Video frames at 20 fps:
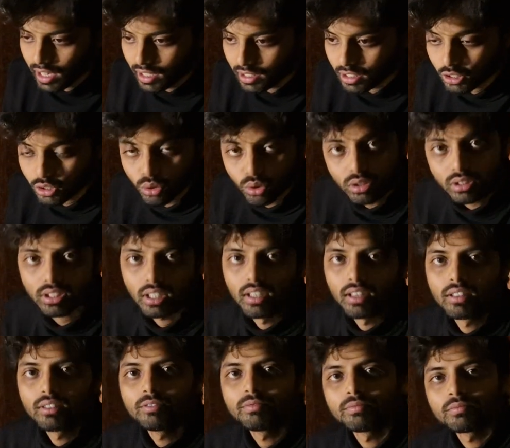antisocial.
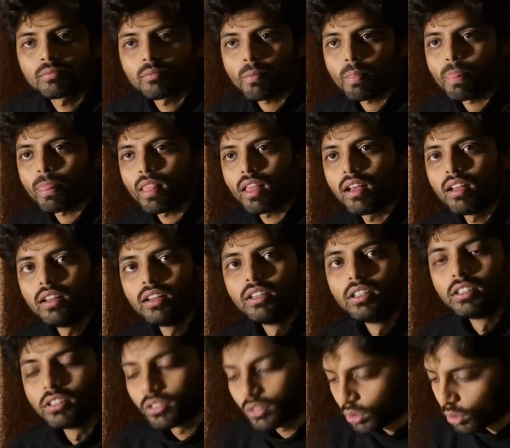
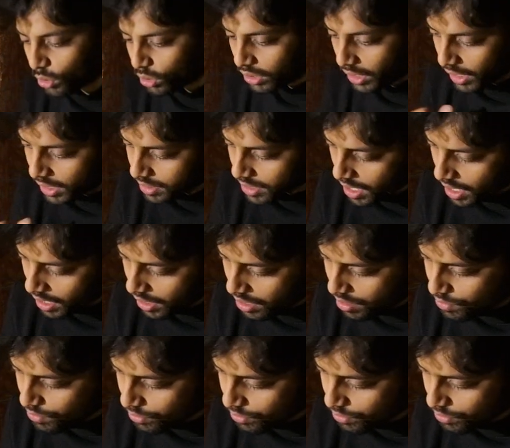So these are the